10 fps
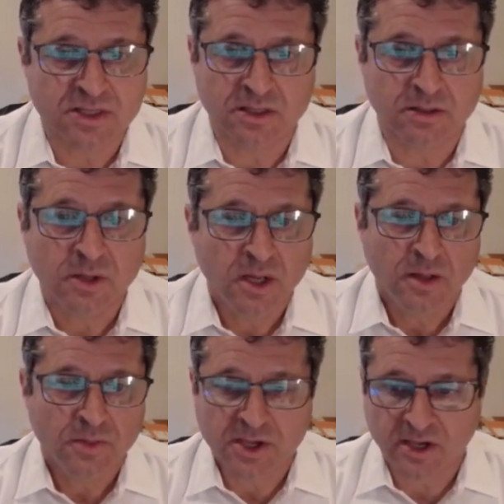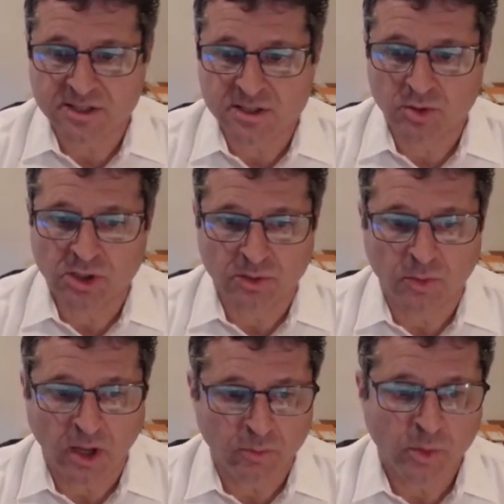the customer can
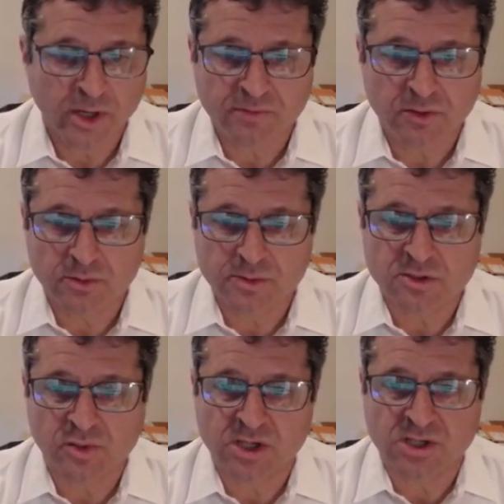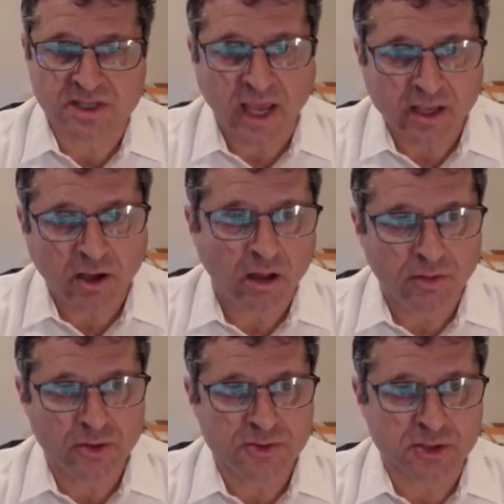run, whatever the restrictions. I call
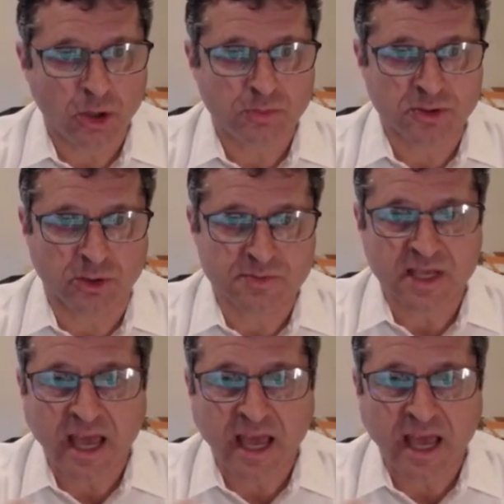those scope terms.